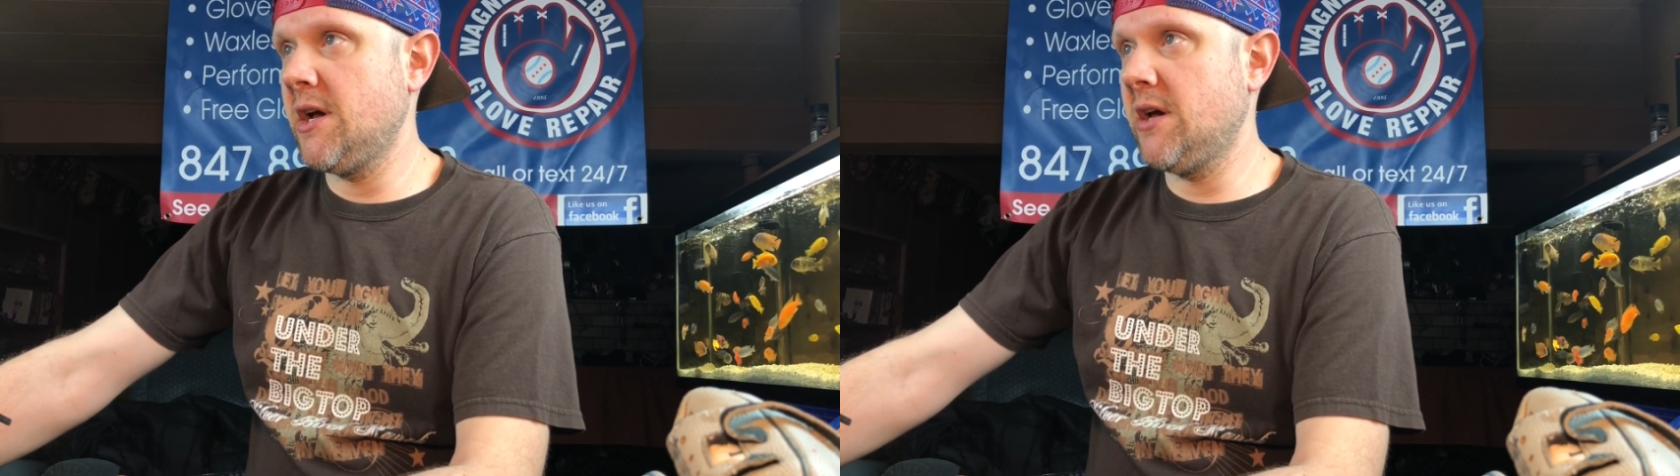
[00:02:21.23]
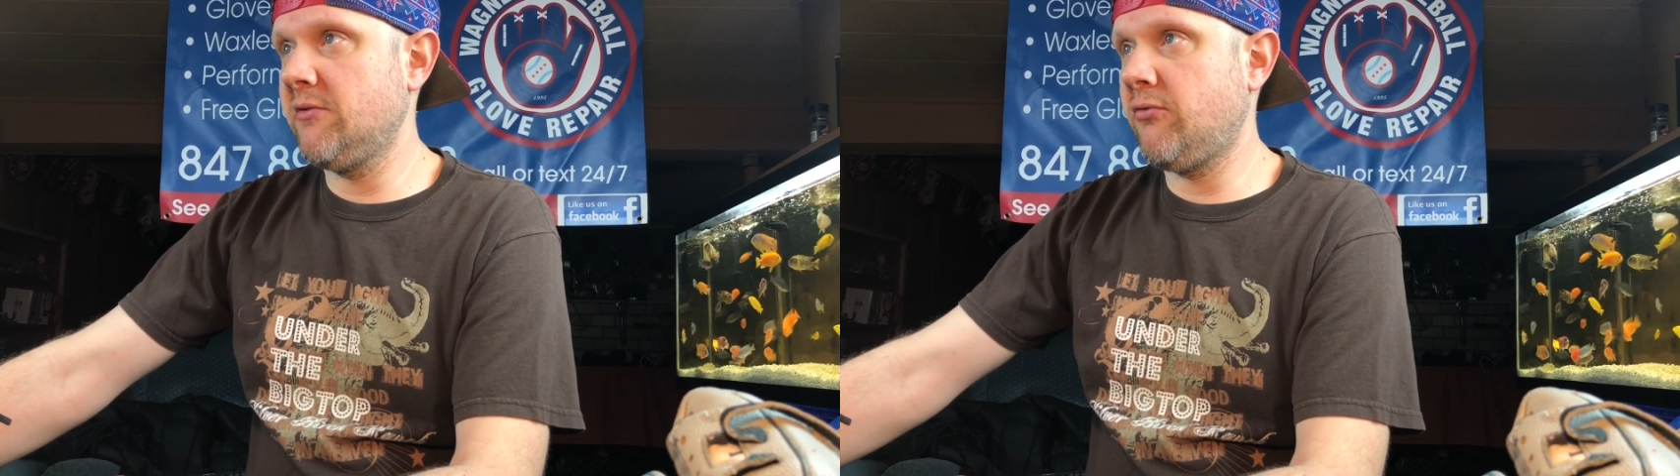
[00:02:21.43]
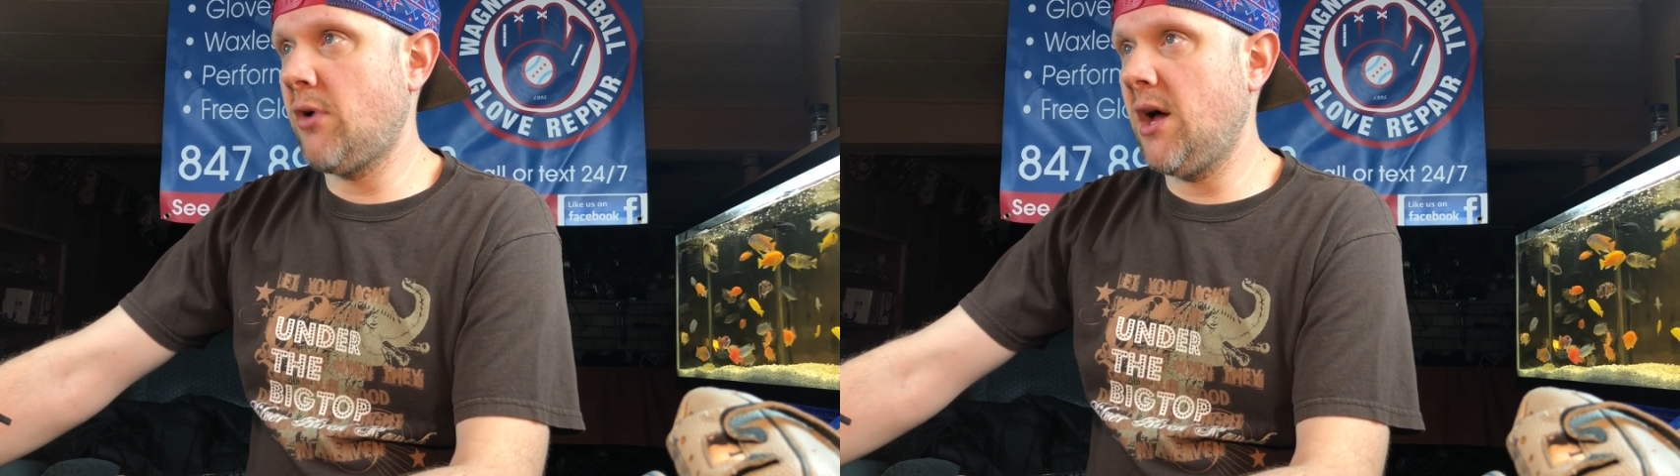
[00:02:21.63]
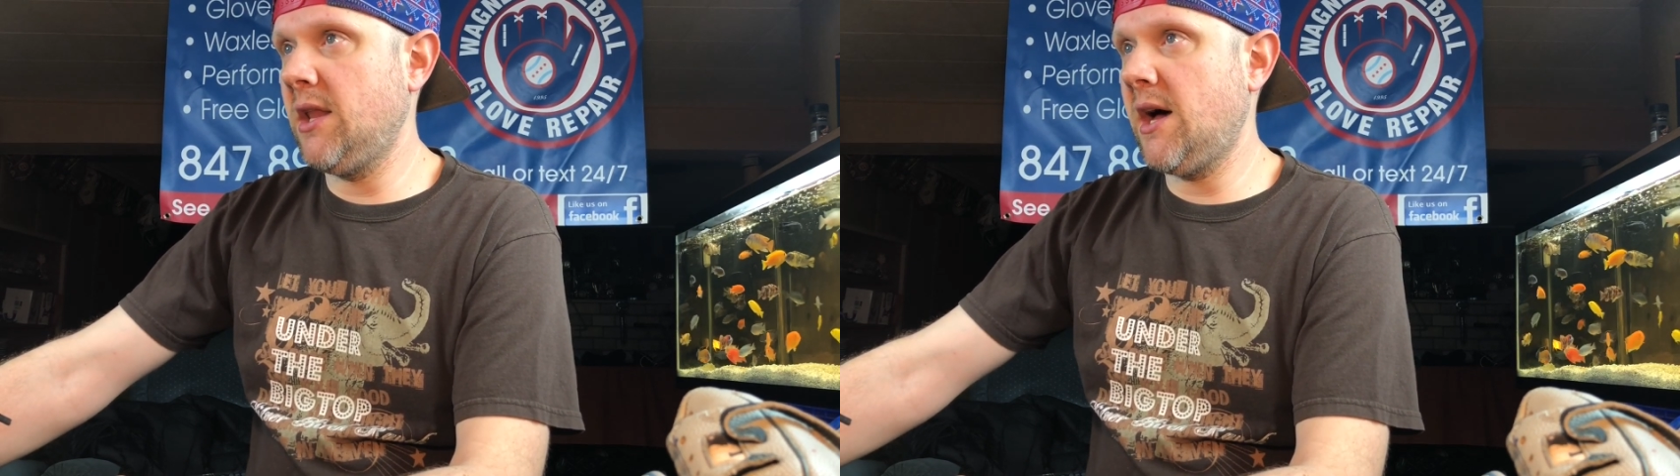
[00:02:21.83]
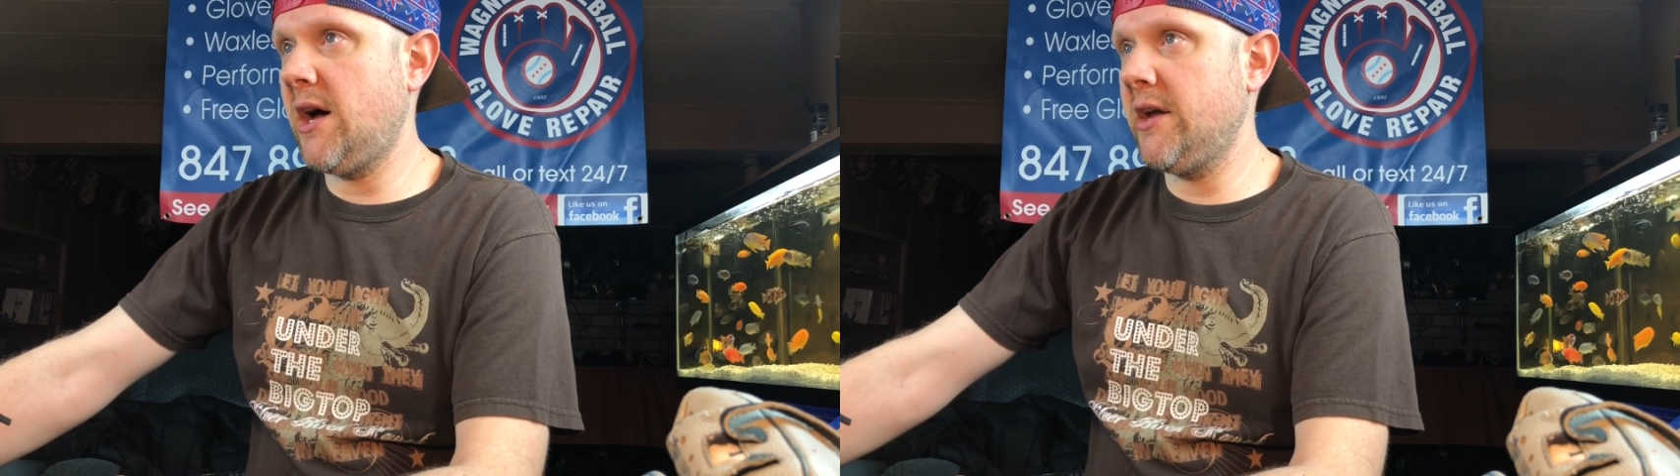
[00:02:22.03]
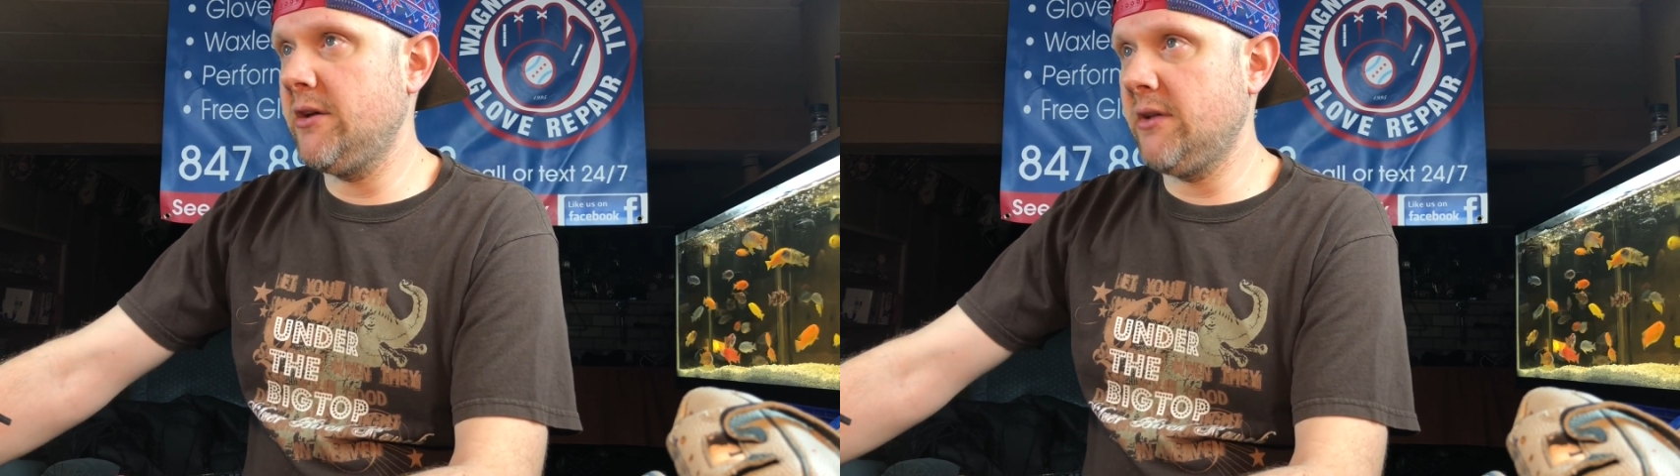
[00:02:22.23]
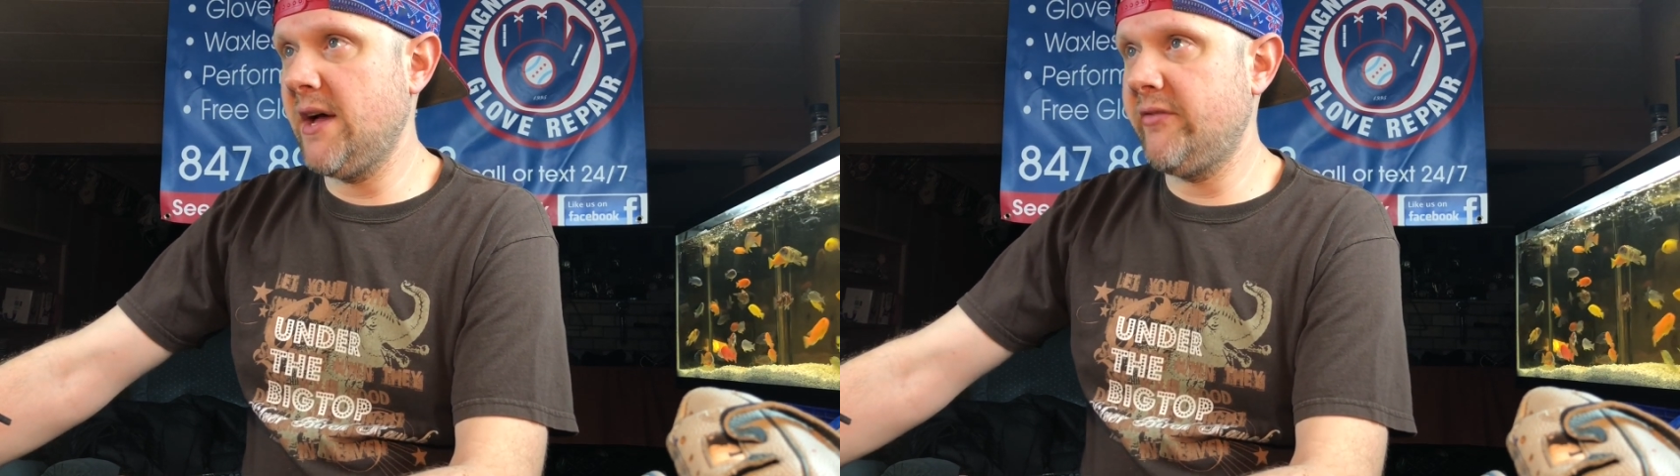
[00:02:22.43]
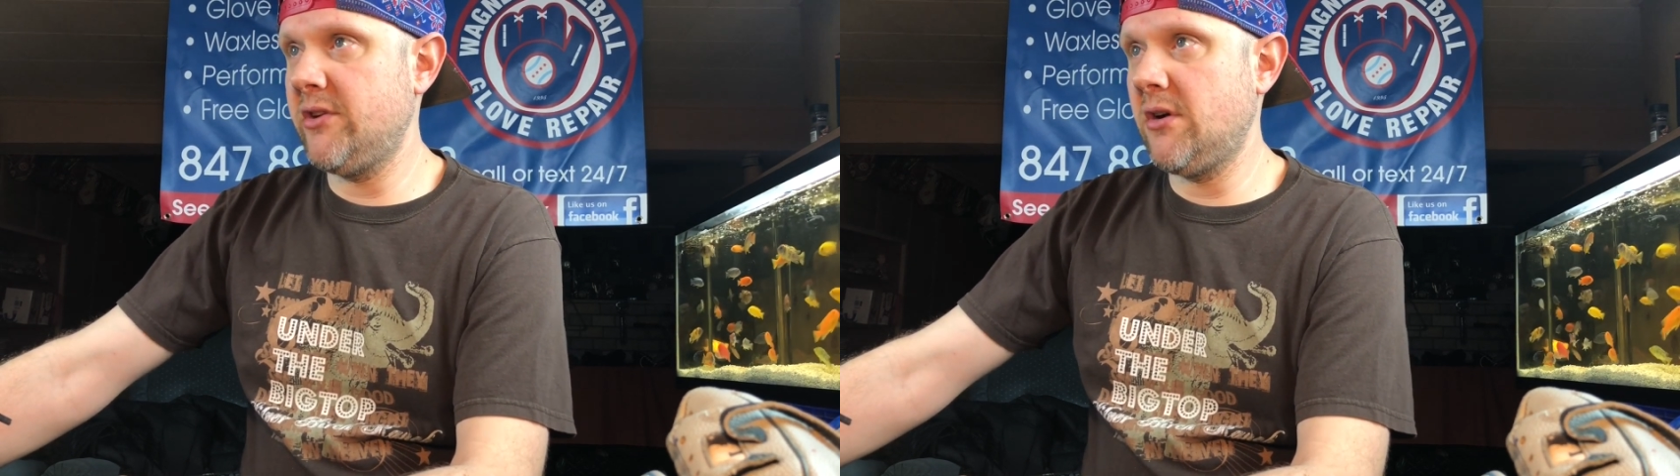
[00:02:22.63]
and voila, you'll
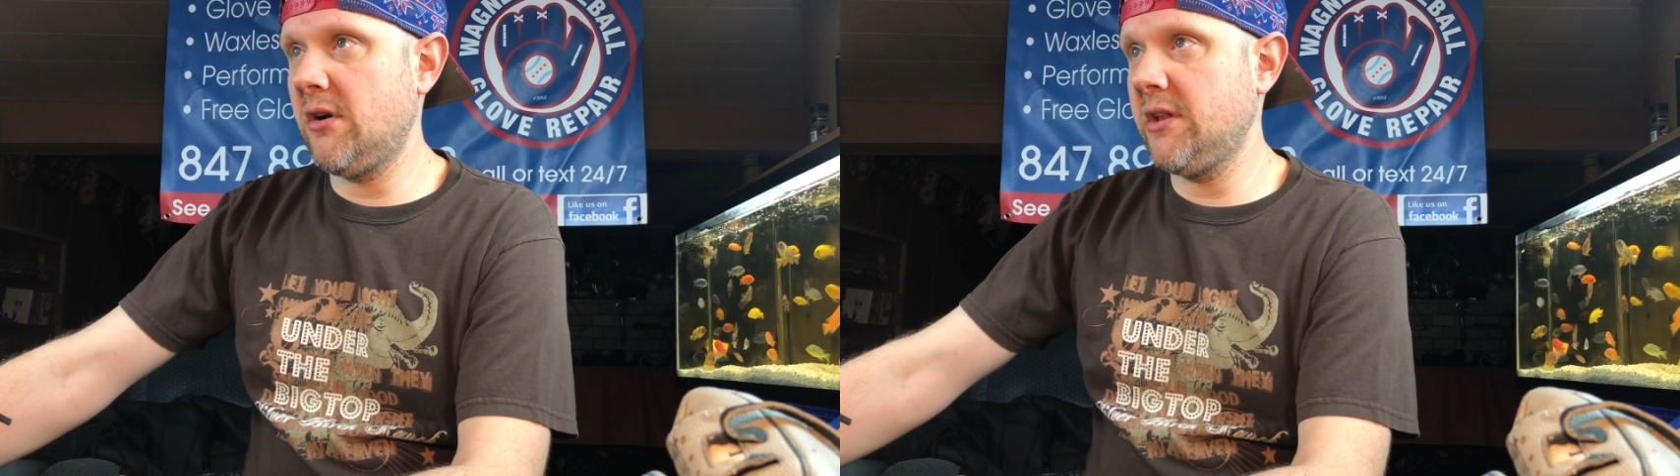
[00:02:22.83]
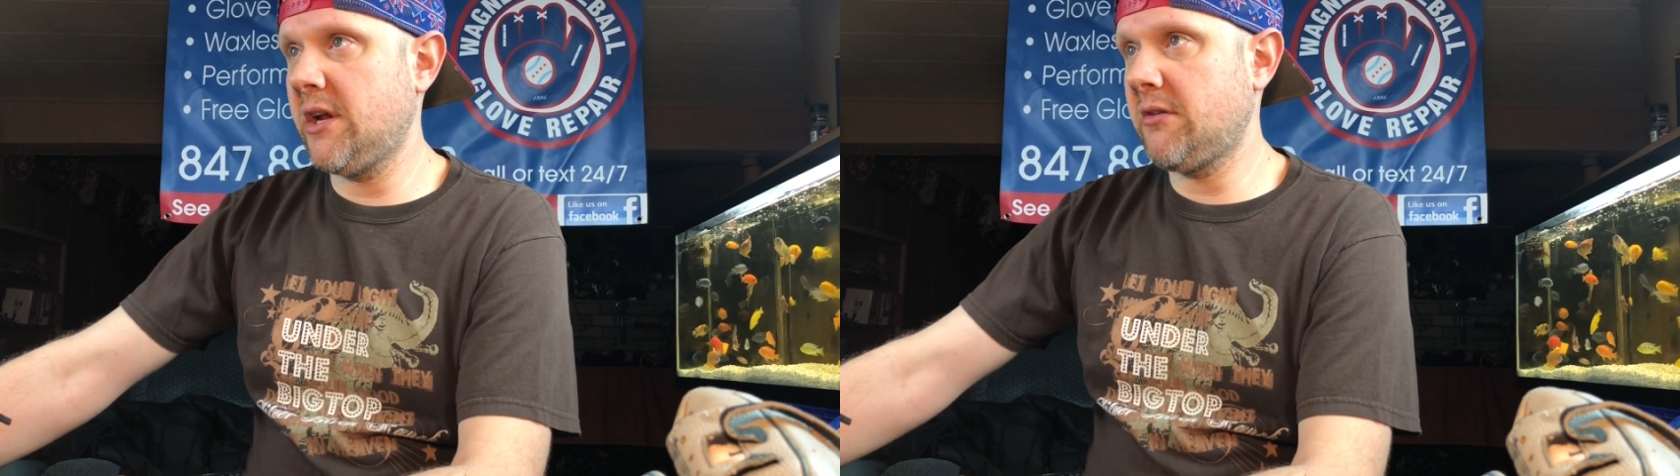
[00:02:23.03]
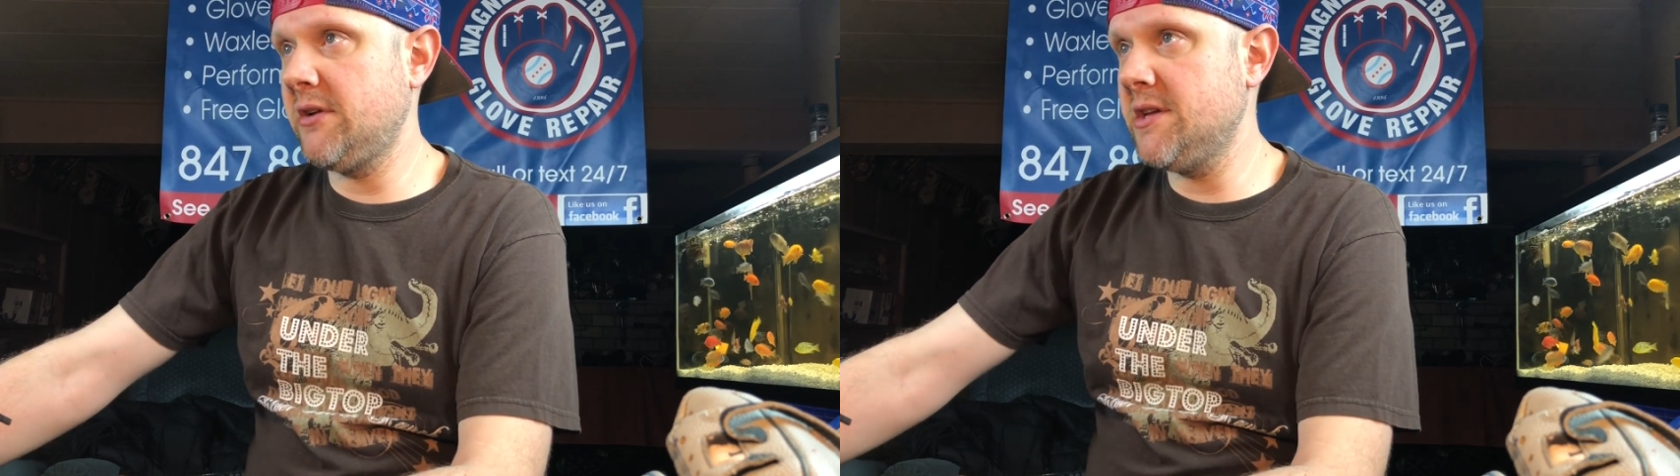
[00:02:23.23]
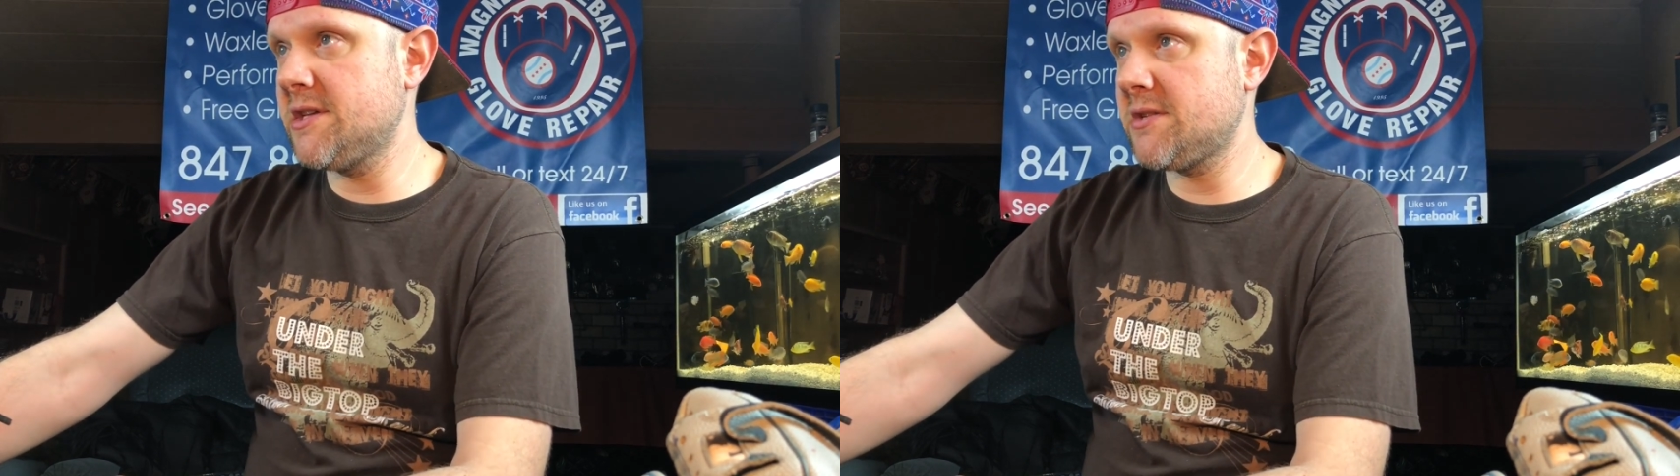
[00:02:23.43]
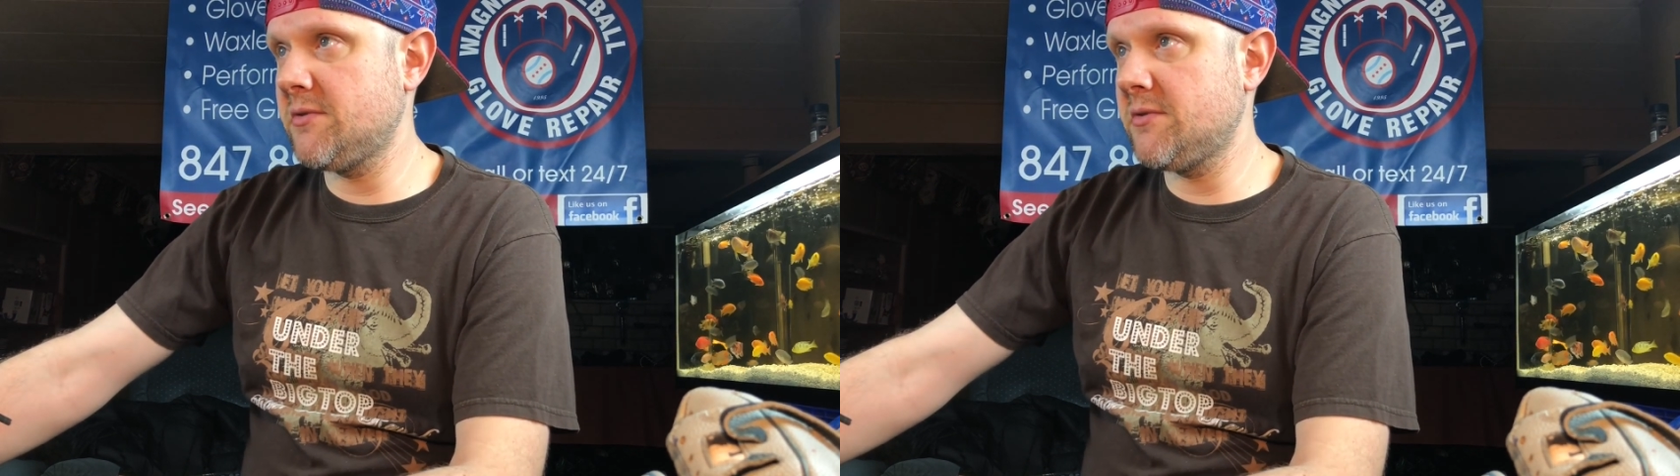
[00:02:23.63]
have a gnarly crease,